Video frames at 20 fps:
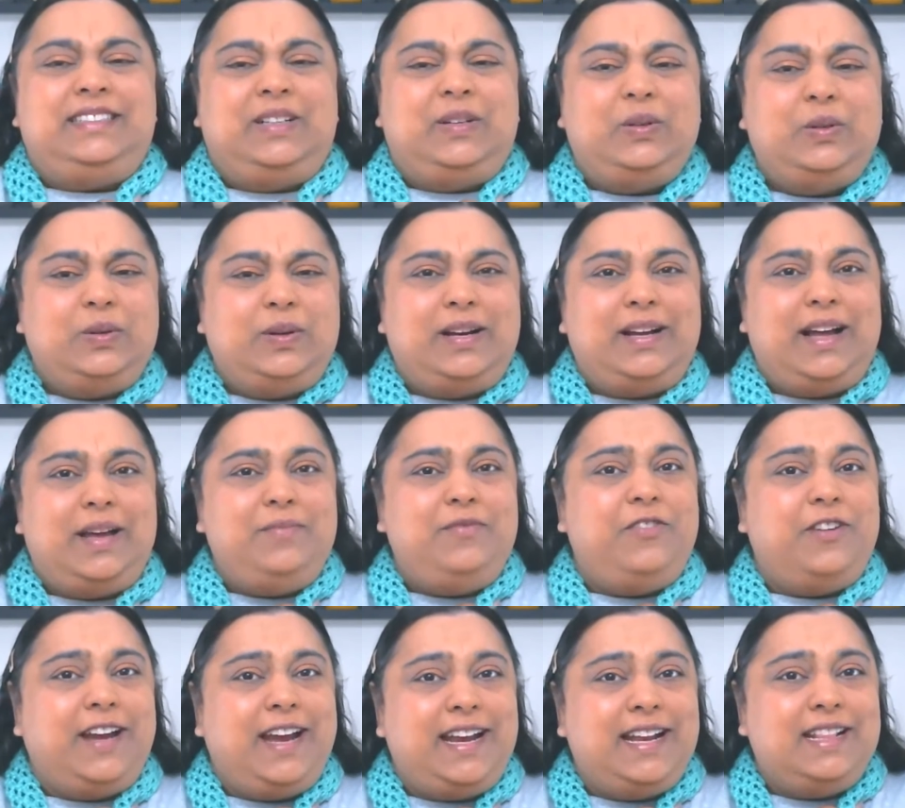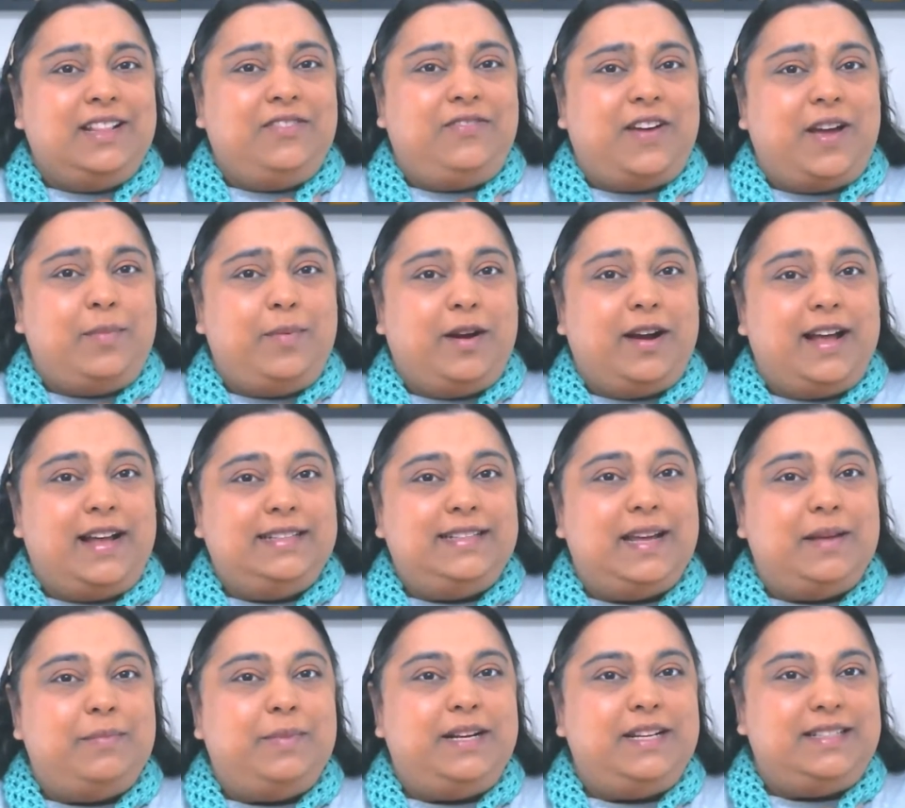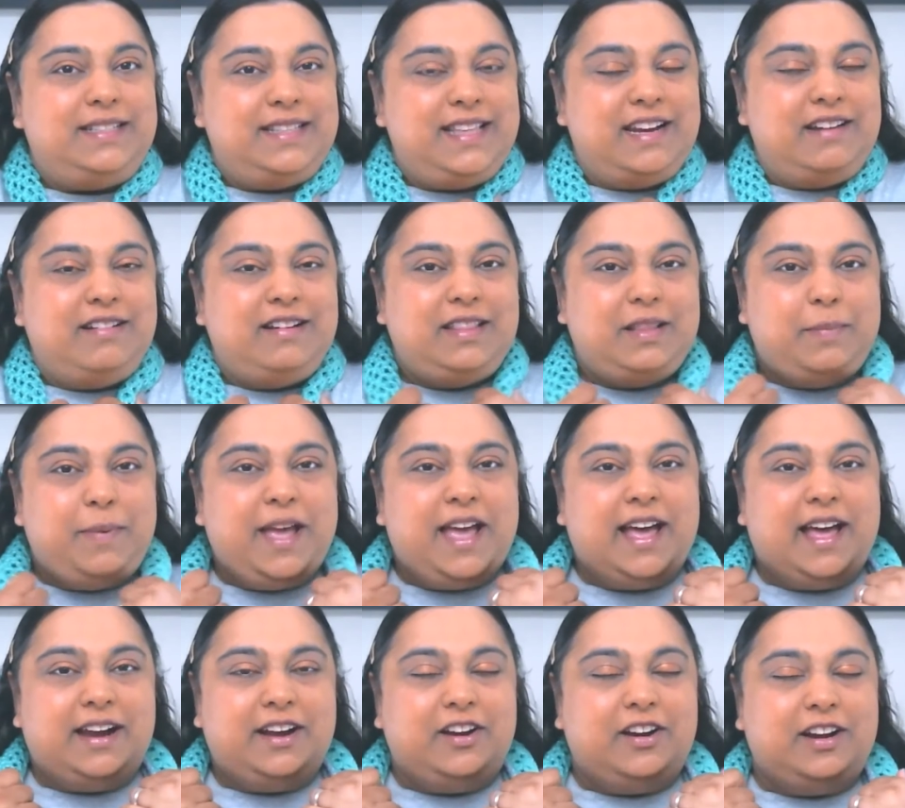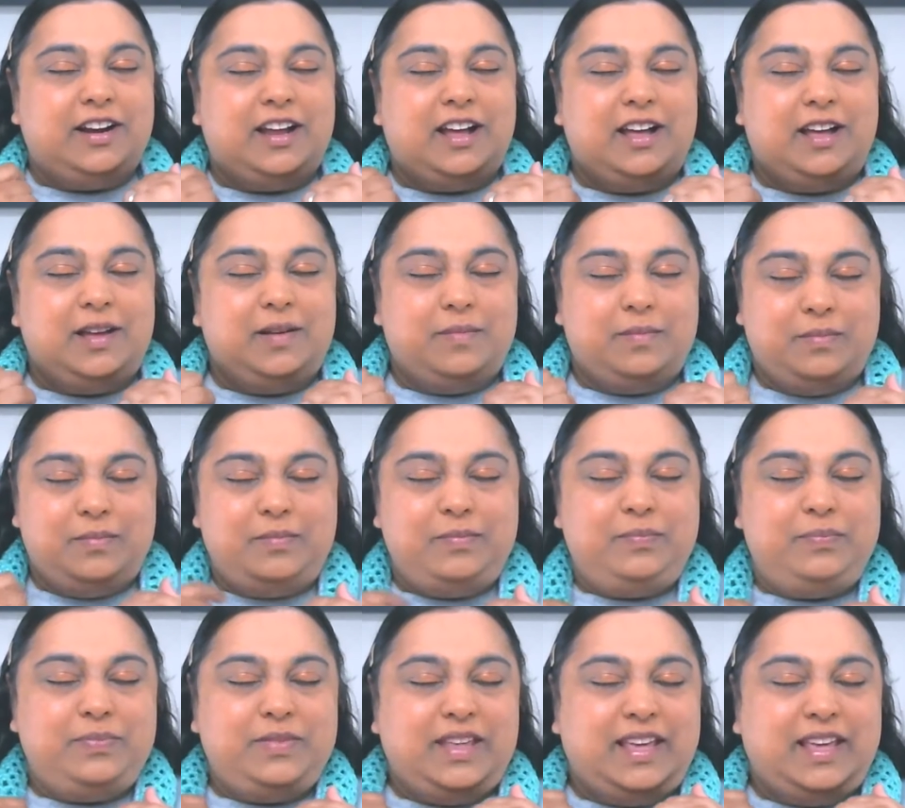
I'm forgetting the fiber content, but it's there in the pattern.